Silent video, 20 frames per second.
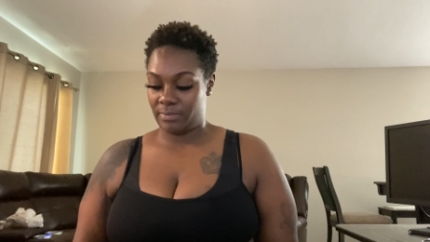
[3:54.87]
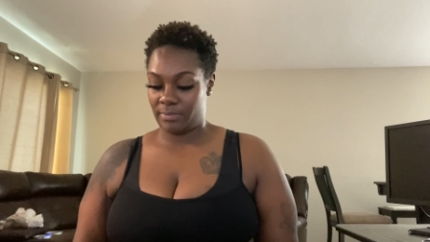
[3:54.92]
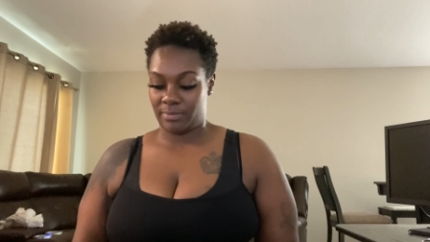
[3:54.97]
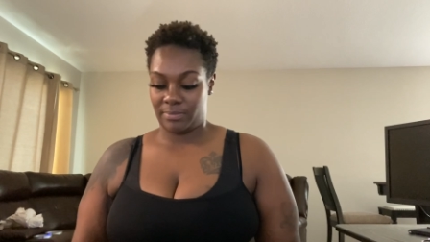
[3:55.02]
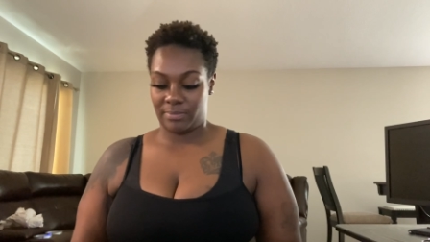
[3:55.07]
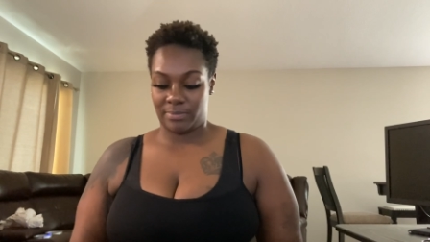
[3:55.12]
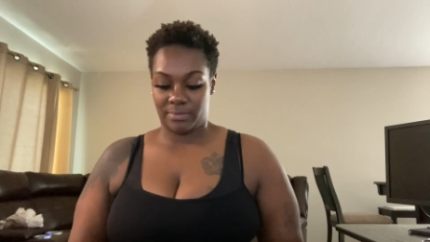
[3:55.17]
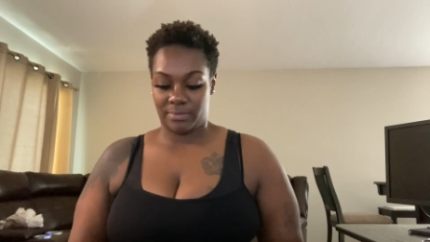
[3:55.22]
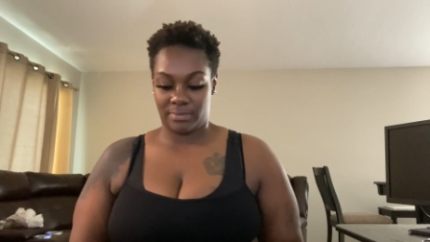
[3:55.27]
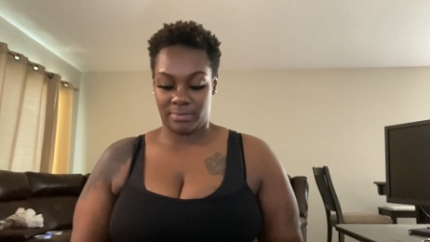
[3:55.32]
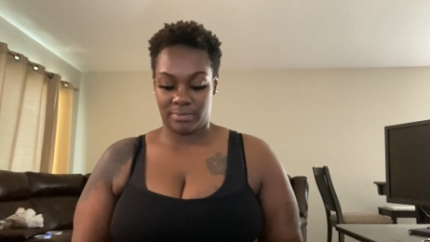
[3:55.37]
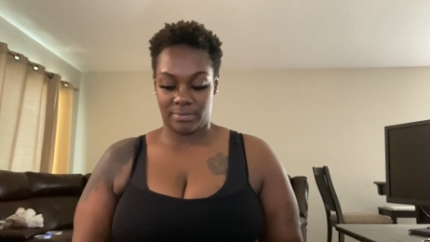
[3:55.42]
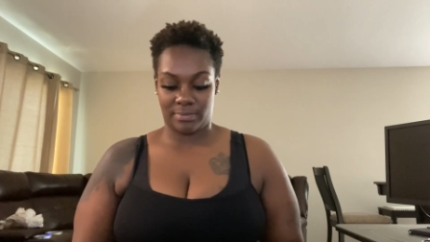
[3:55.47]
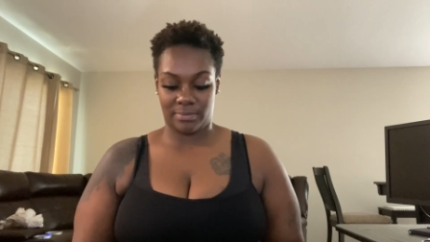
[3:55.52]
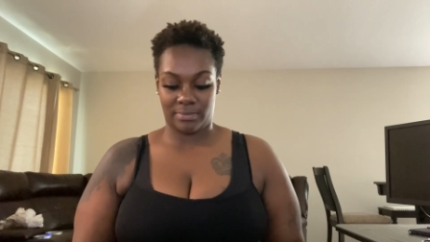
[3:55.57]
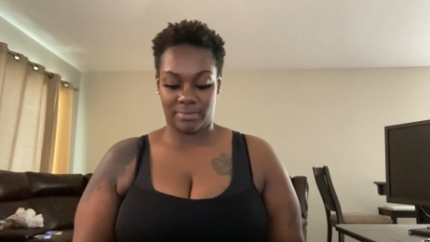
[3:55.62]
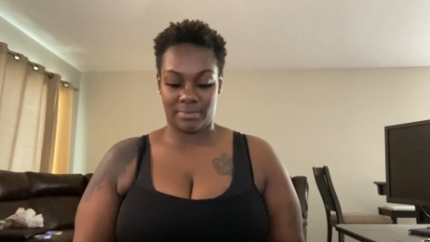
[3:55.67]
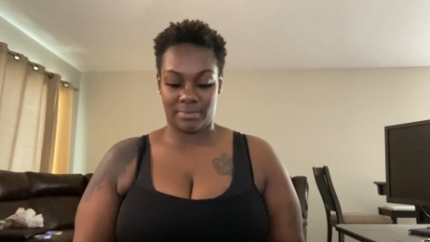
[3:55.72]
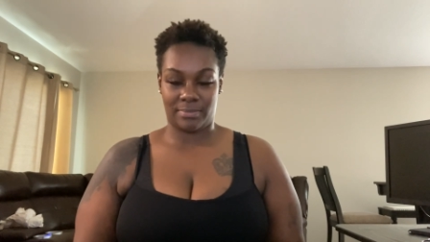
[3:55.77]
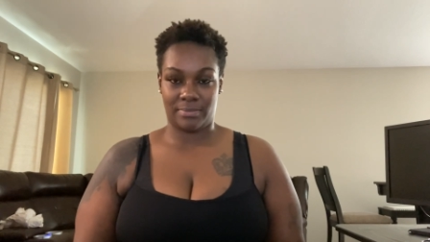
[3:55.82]
It's good.
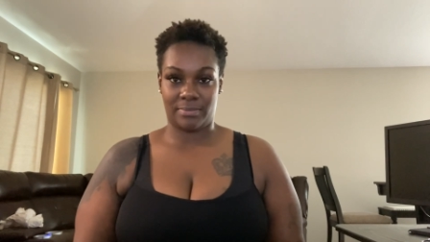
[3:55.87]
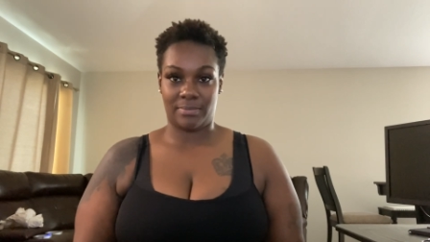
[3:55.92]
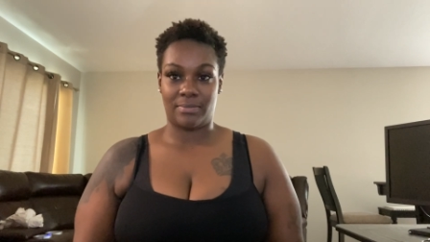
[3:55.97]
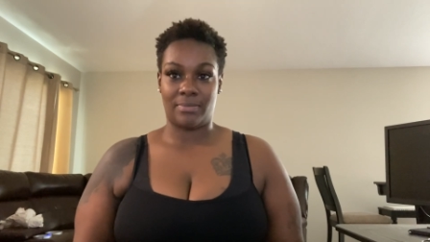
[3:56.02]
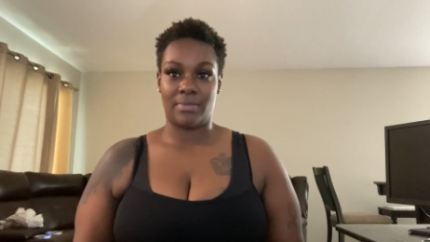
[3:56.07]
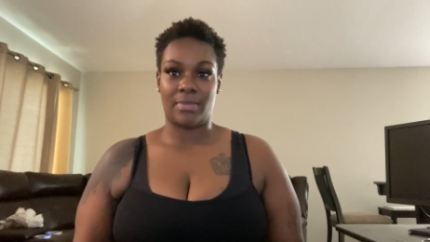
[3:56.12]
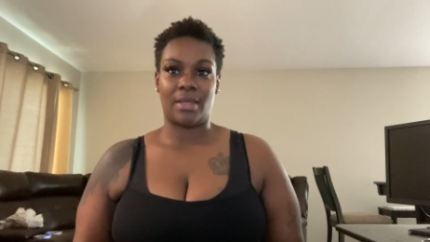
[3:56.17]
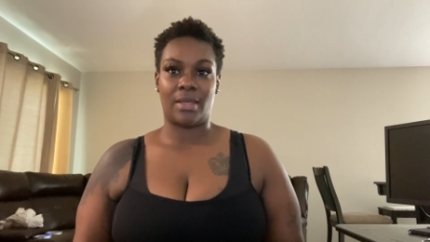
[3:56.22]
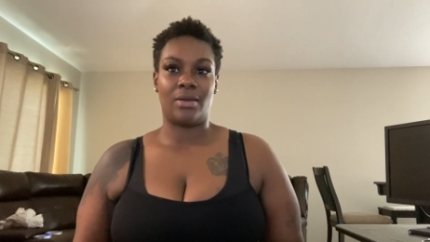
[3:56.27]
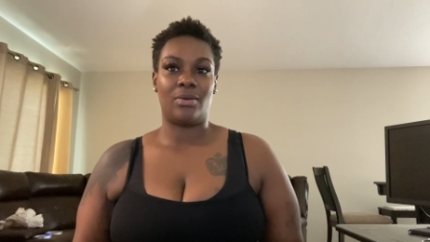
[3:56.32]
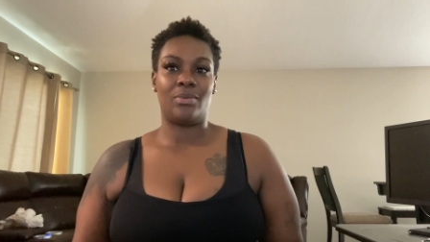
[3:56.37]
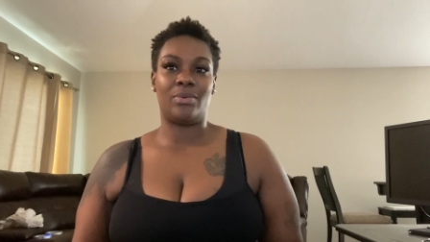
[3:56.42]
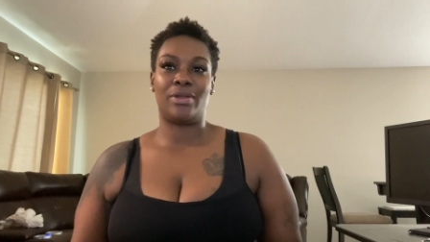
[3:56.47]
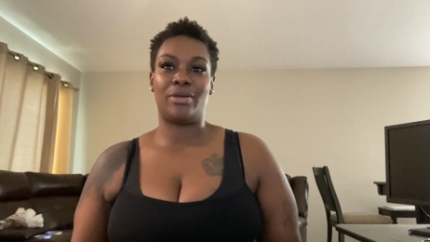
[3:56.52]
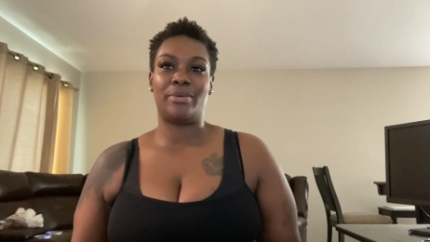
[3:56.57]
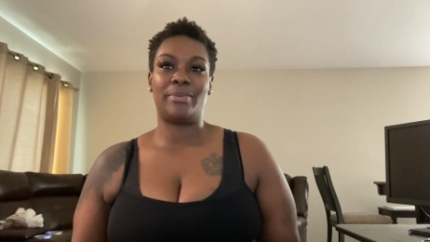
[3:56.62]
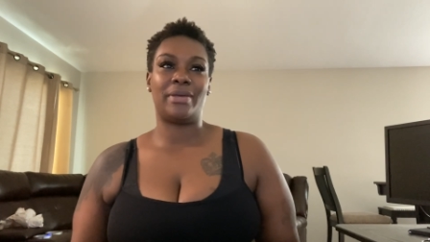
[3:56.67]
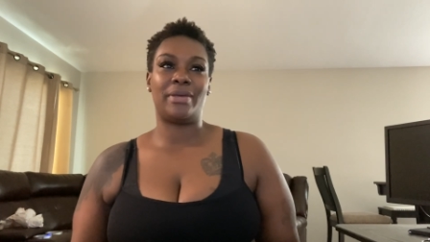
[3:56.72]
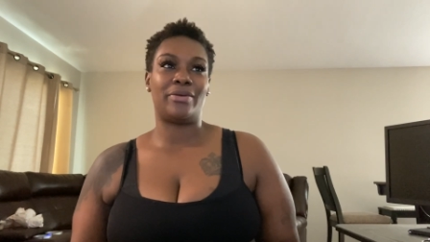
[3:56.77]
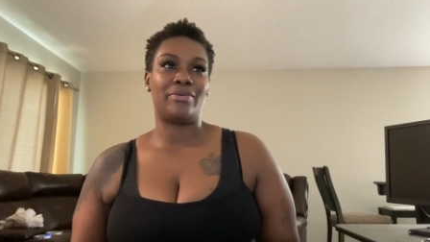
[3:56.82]
What do
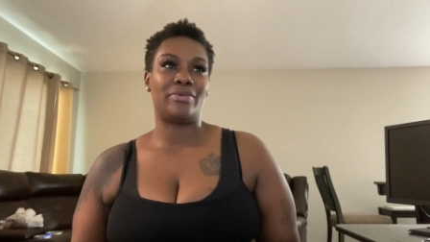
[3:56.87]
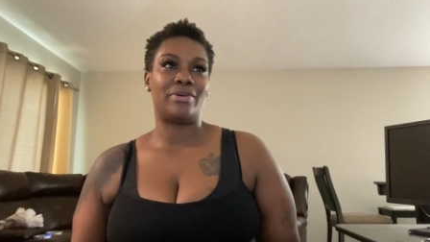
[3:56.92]
you mean?